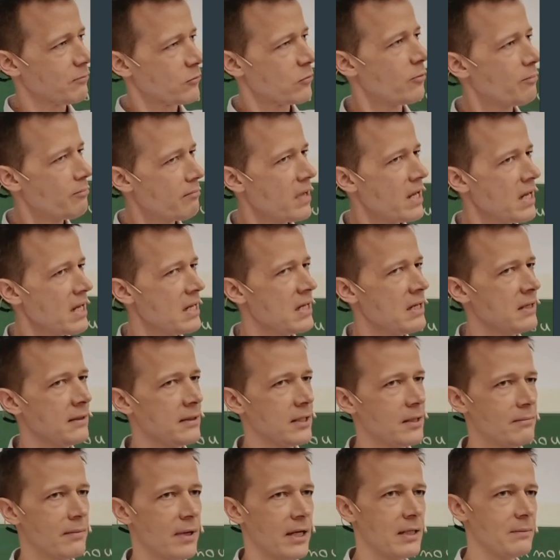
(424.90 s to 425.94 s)
domain. They
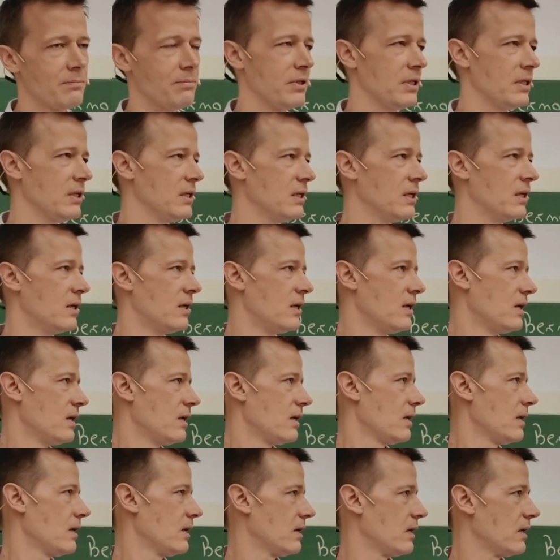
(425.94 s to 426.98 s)
might be
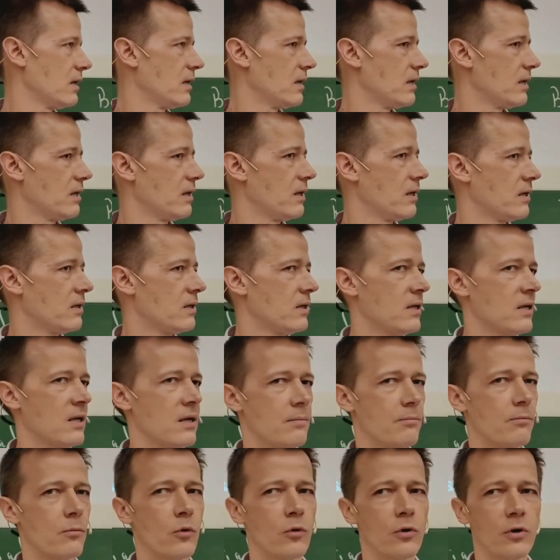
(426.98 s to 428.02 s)

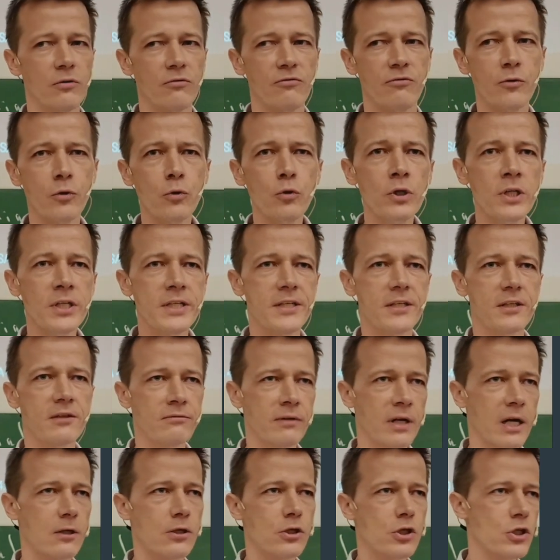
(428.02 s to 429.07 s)
more
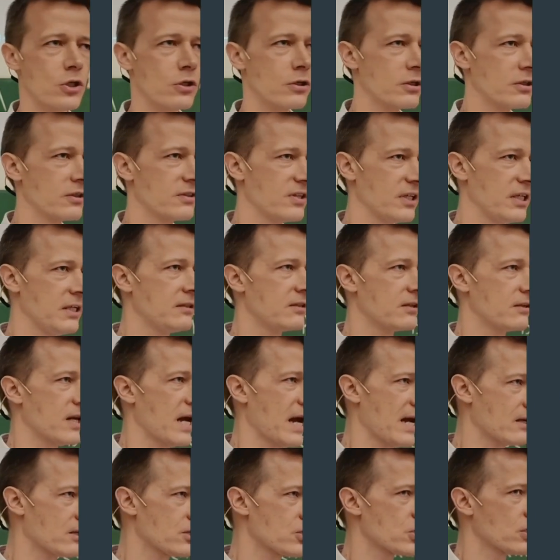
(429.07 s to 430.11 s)
rule-structured
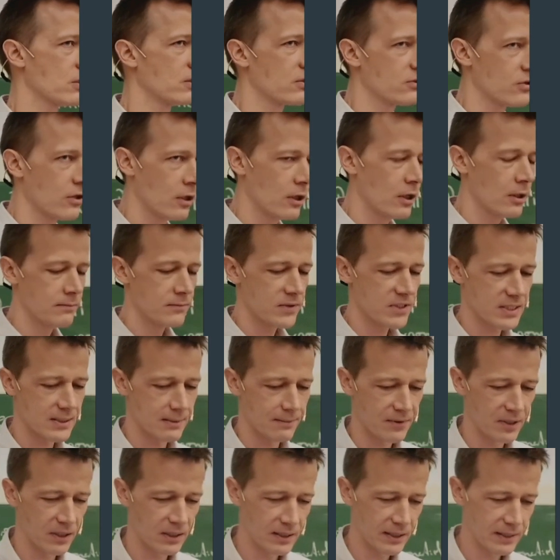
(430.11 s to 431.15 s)
interaction terms,
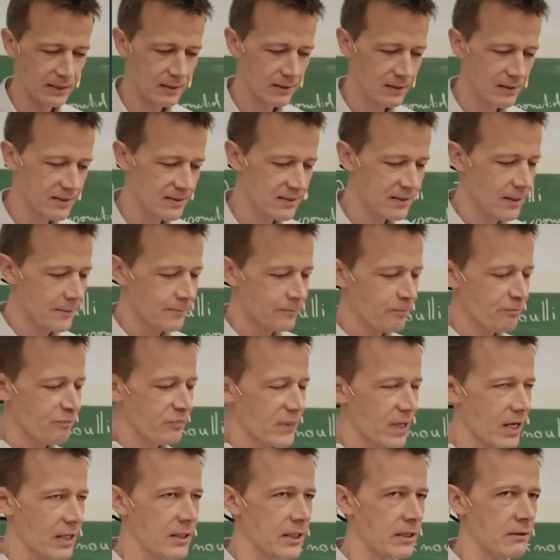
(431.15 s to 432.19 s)
something like this.
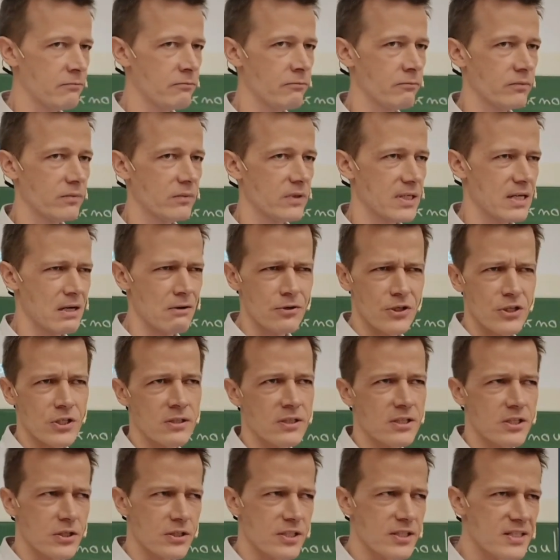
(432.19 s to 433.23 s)
And then Gaussians
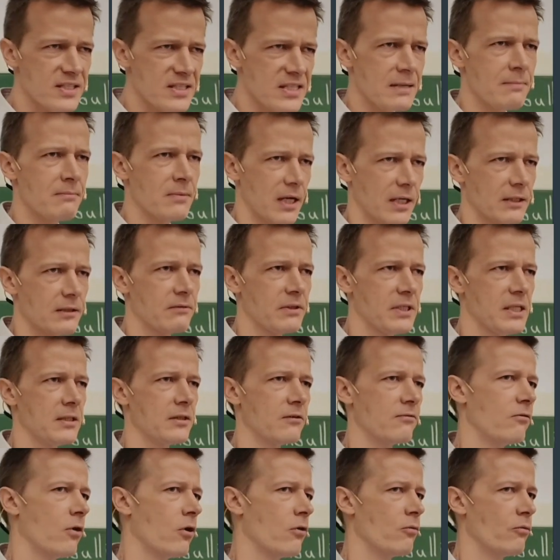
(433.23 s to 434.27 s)
just seem like really the
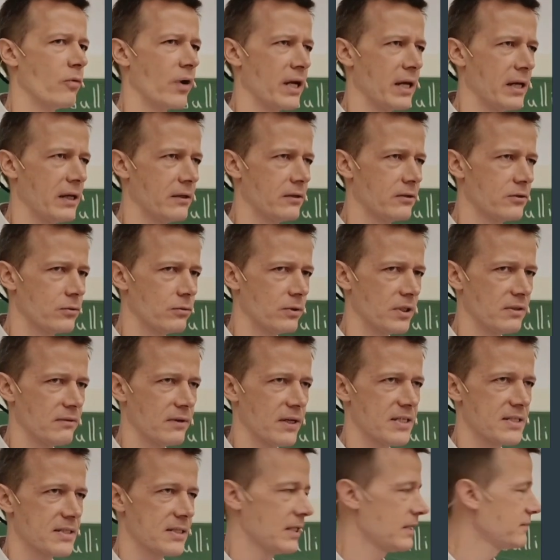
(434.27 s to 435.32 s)
wrong way to
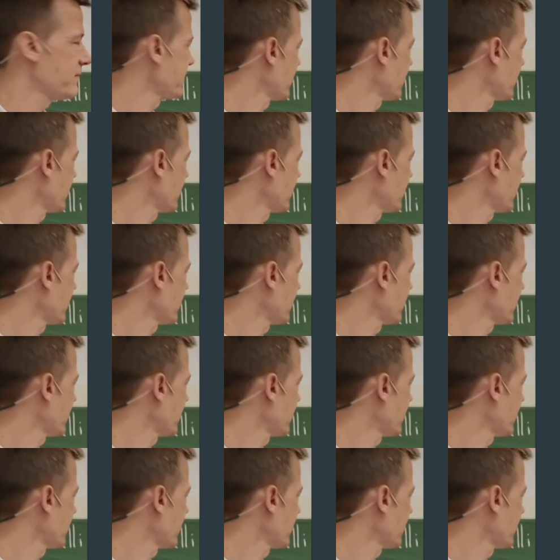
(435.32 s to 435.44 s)
address stuff.